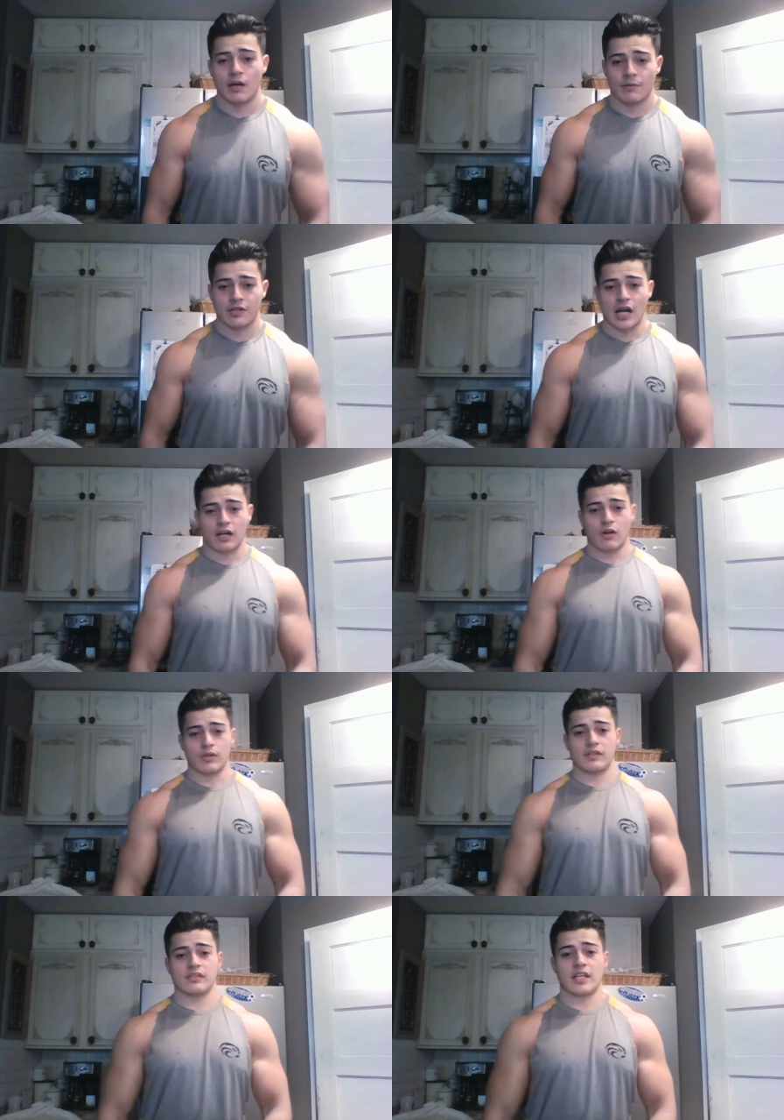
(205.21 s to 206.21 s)
They're not
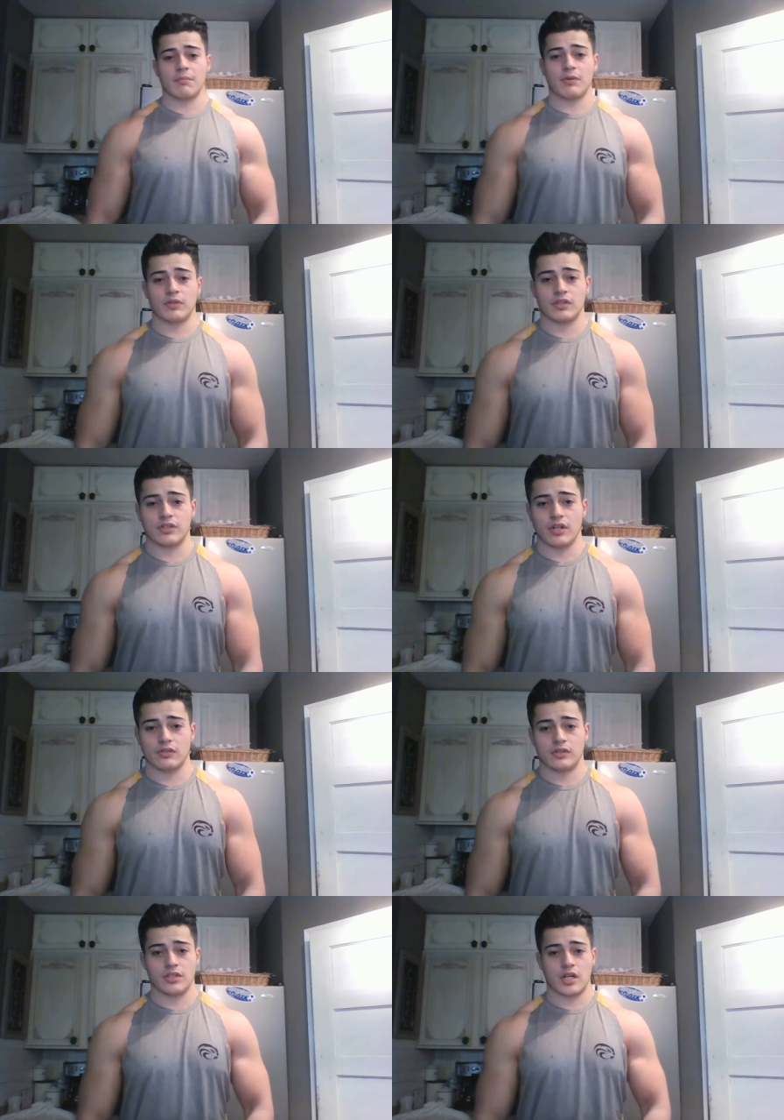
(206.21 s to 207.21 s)
going skimpy with their
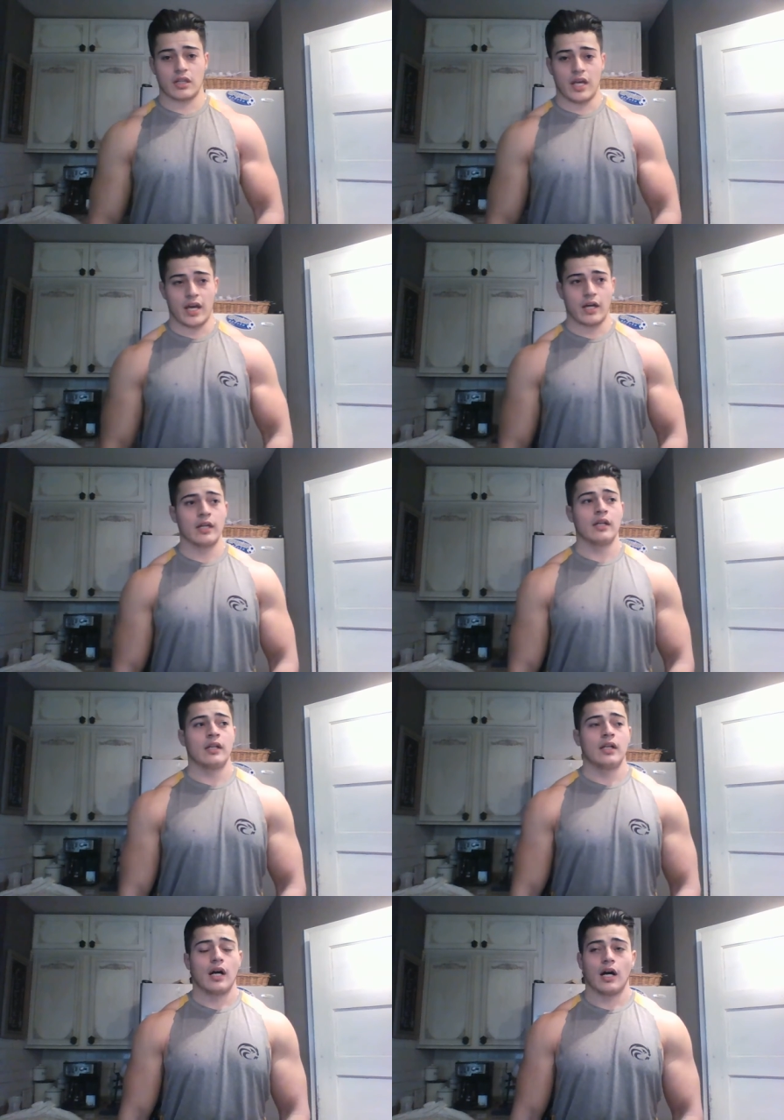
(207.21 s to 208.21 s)
dosage on that.
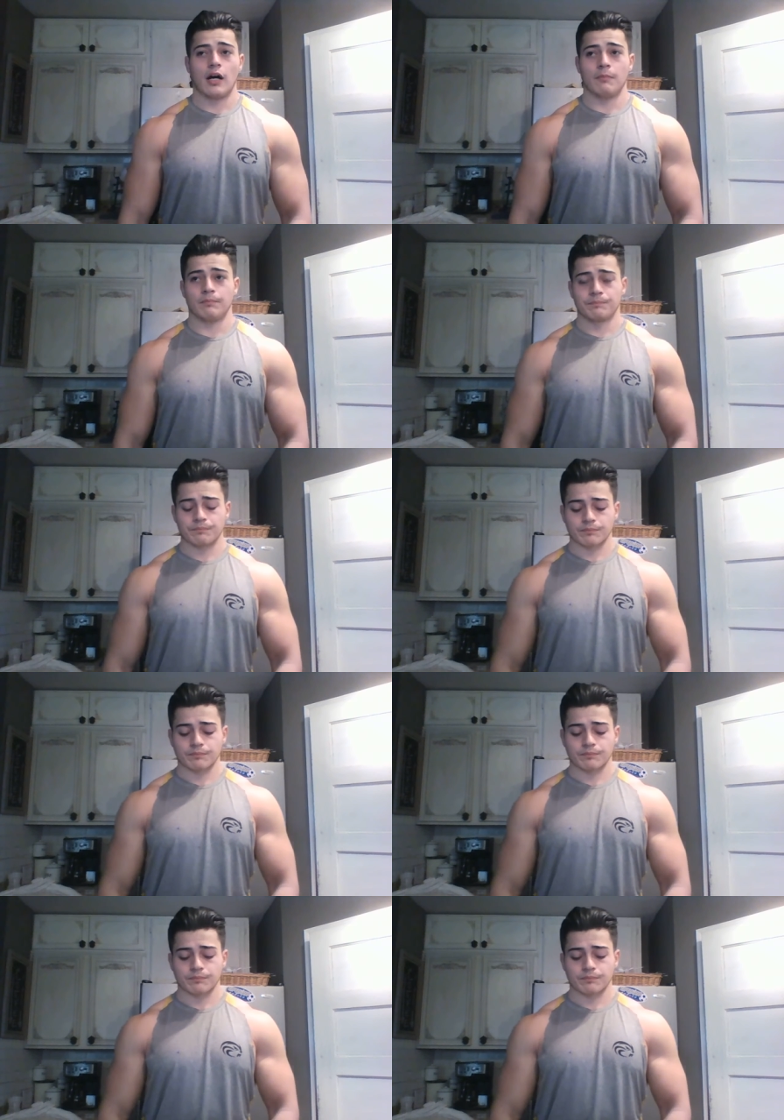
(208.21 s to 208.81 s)
Now,